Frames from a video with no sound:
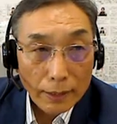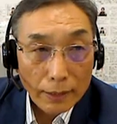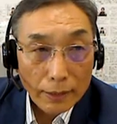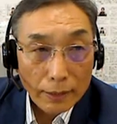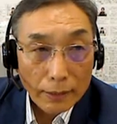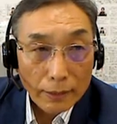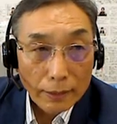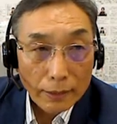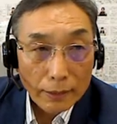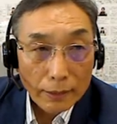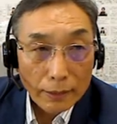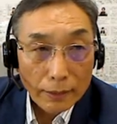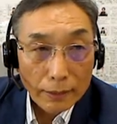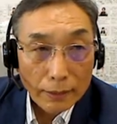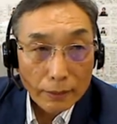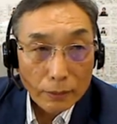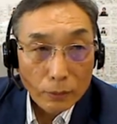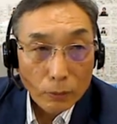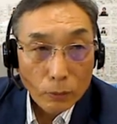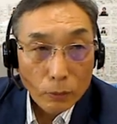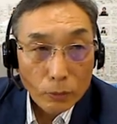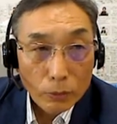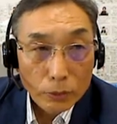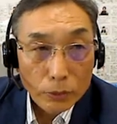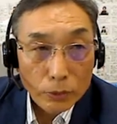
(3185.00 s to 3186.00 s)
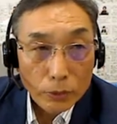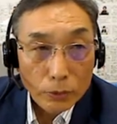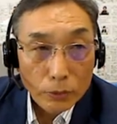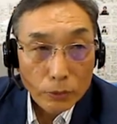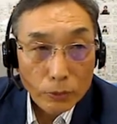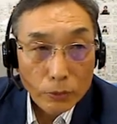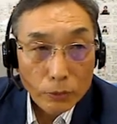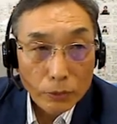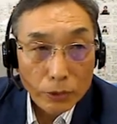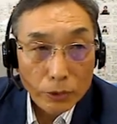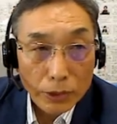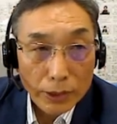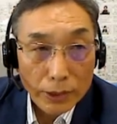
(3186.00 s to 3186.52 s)
the different components,
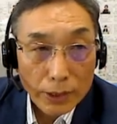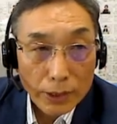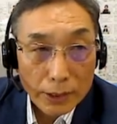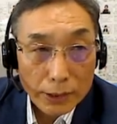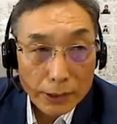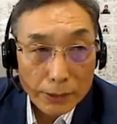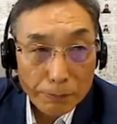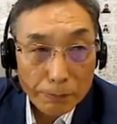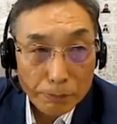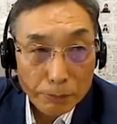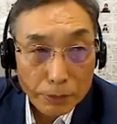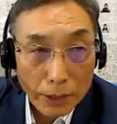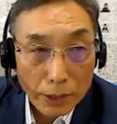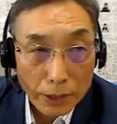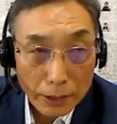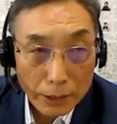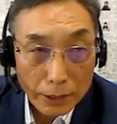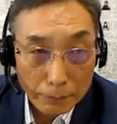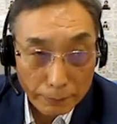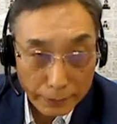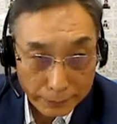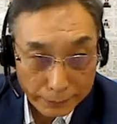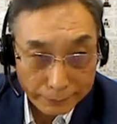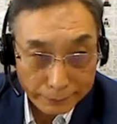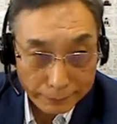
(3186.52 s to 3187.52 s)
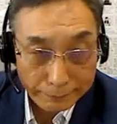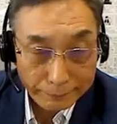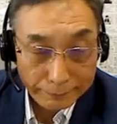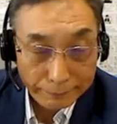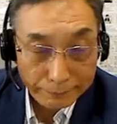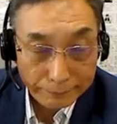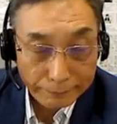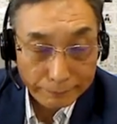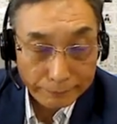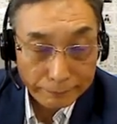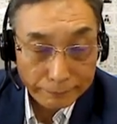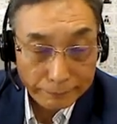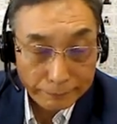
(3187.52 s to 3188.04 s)
we have a team
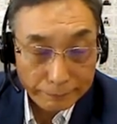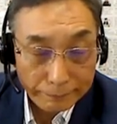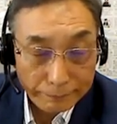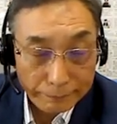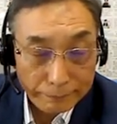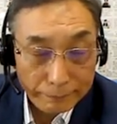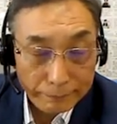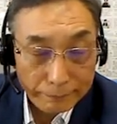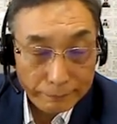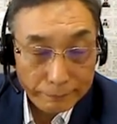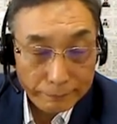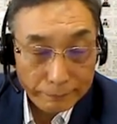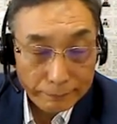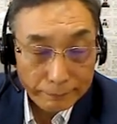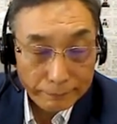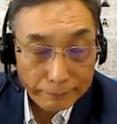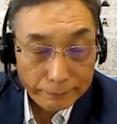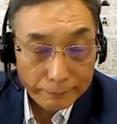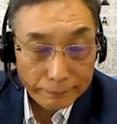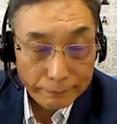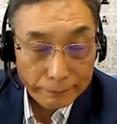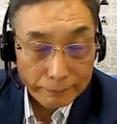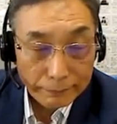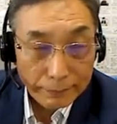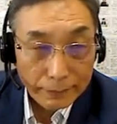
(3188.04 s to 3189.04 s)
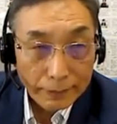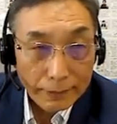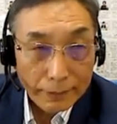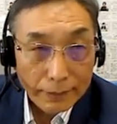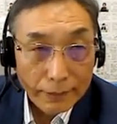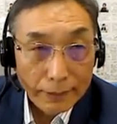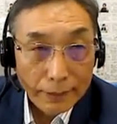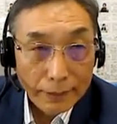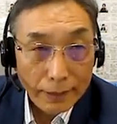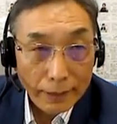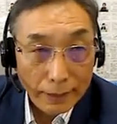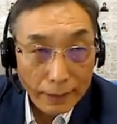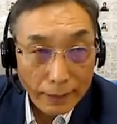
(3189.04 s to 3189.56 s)
discussion,
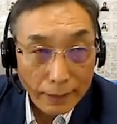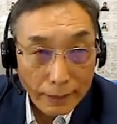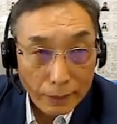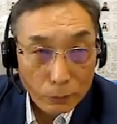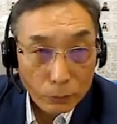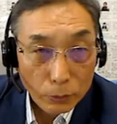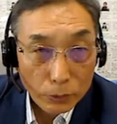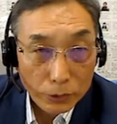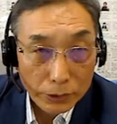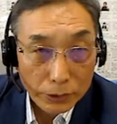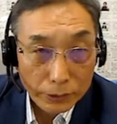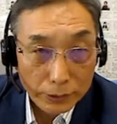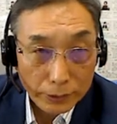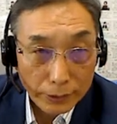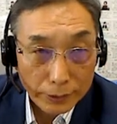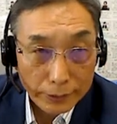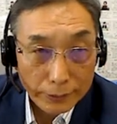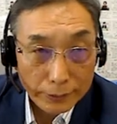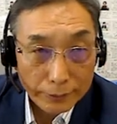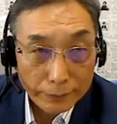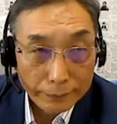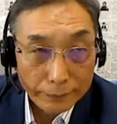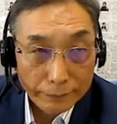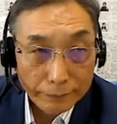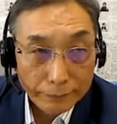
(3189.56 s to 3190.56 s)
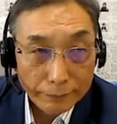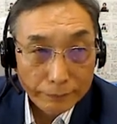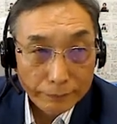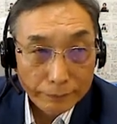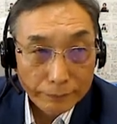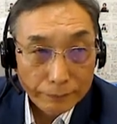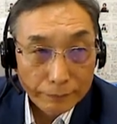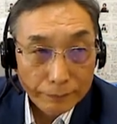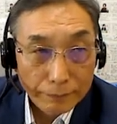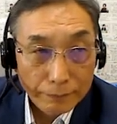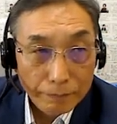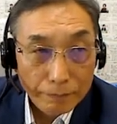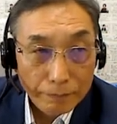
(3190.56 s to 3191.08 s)
and we also have the
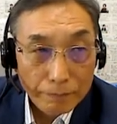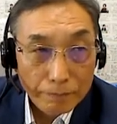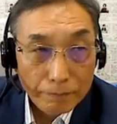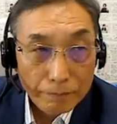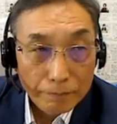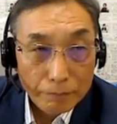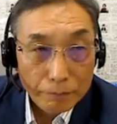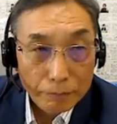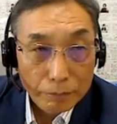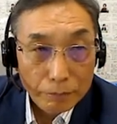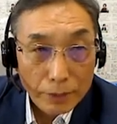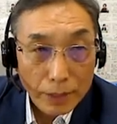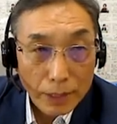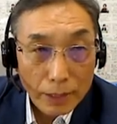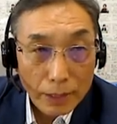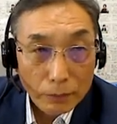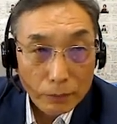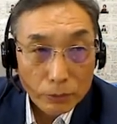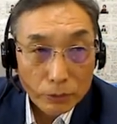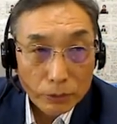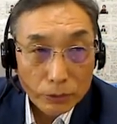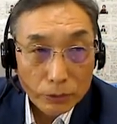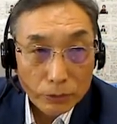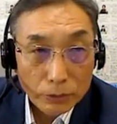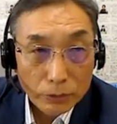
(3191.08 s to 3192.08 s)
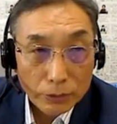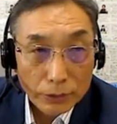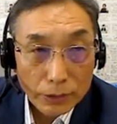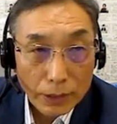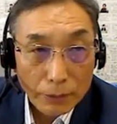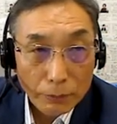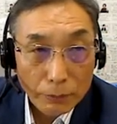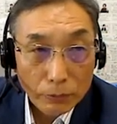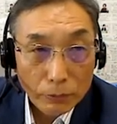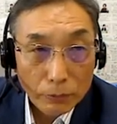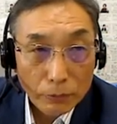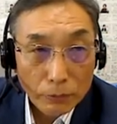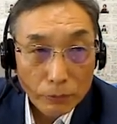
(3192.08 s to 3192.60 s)
leadership uh,
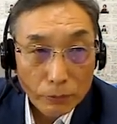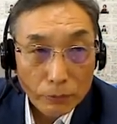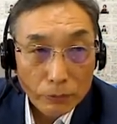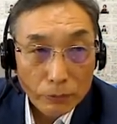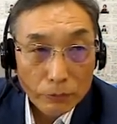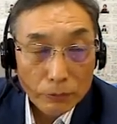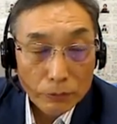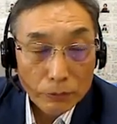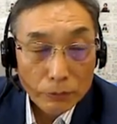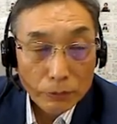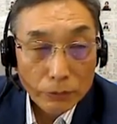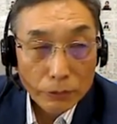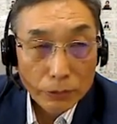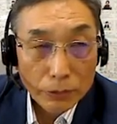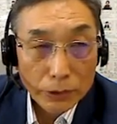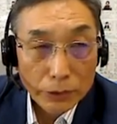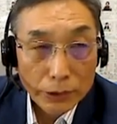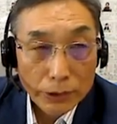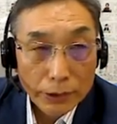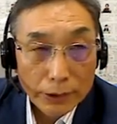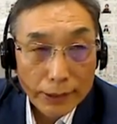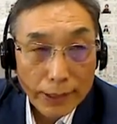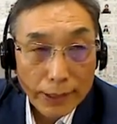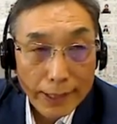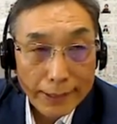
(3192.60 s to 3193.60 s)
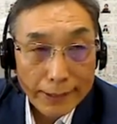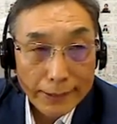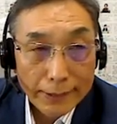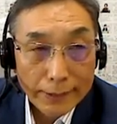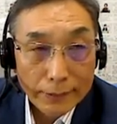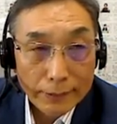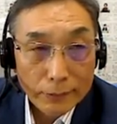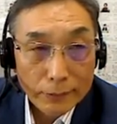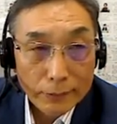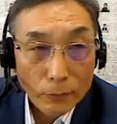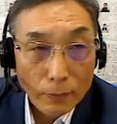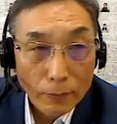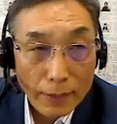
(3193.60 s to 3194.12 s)
of the principal.
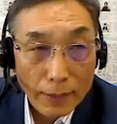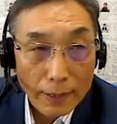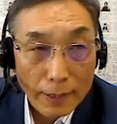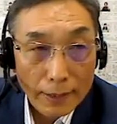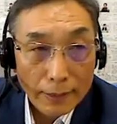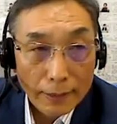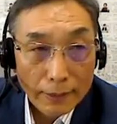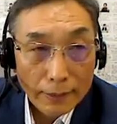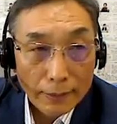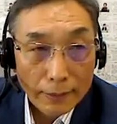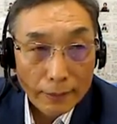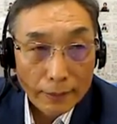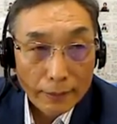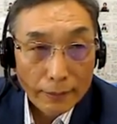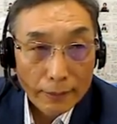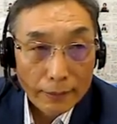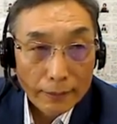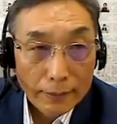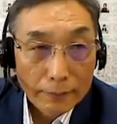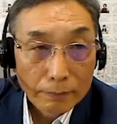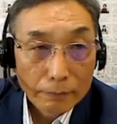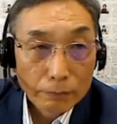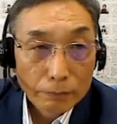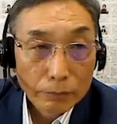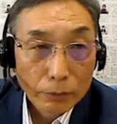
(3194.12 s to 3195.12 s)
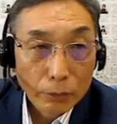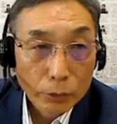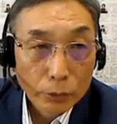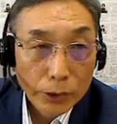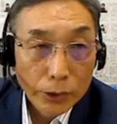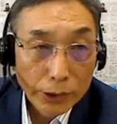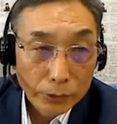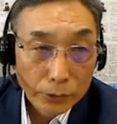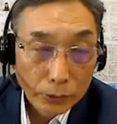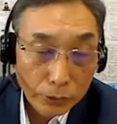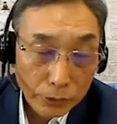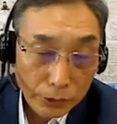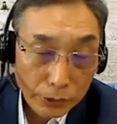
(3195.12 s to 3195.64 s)
This is basically the
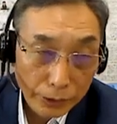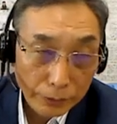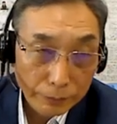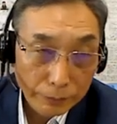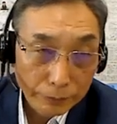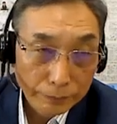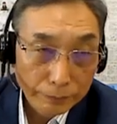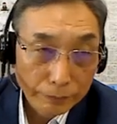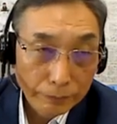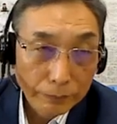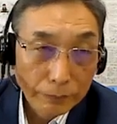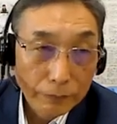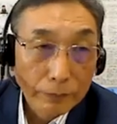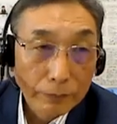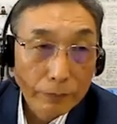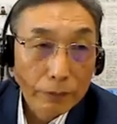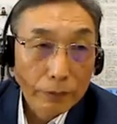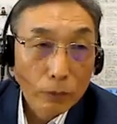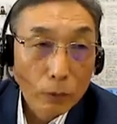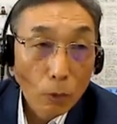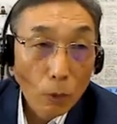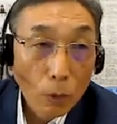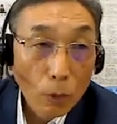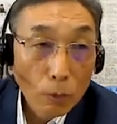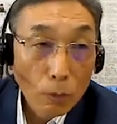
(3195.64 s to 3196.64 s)
management policy.